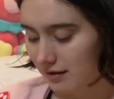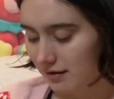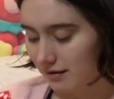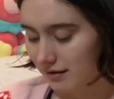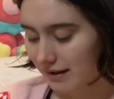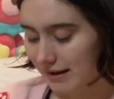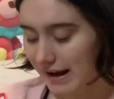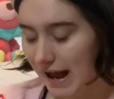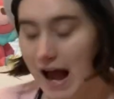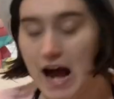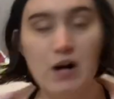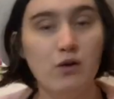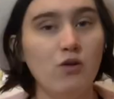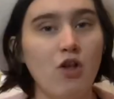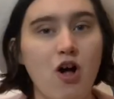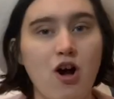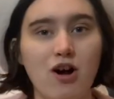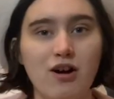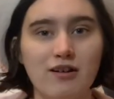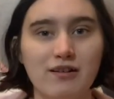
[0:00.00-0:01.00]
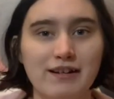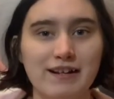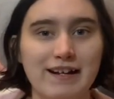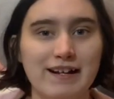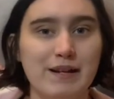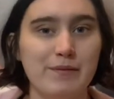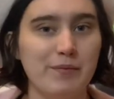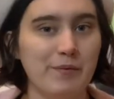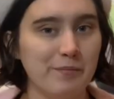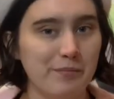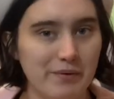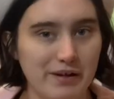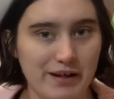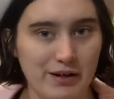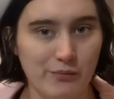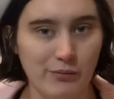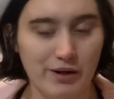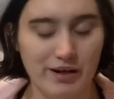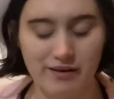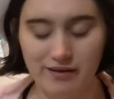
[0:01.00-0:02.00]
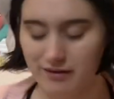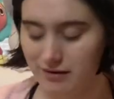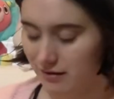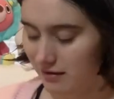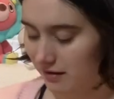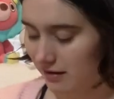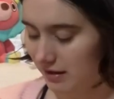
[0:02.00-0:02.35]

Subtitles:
like, how long it had been played with.